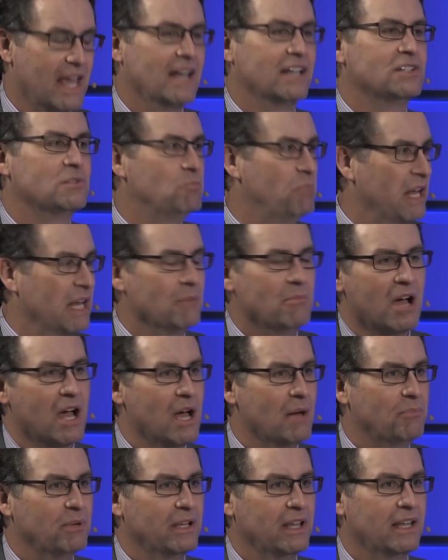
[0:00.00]
tenants beat him
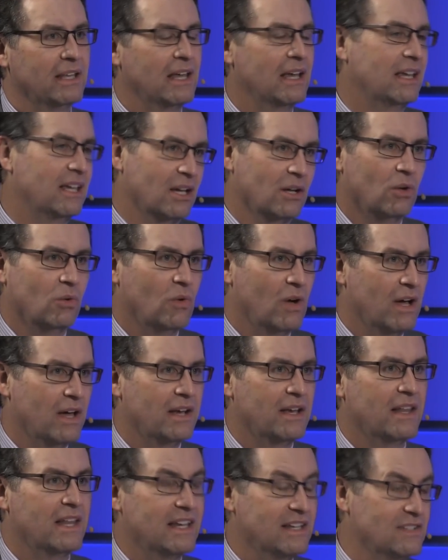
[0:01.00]
up, and then they kill
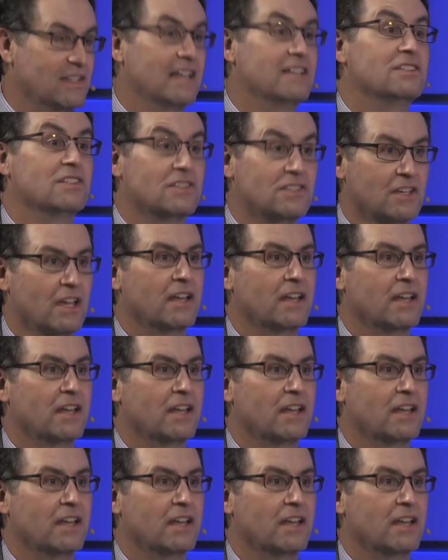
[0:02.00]
one, and then he sends his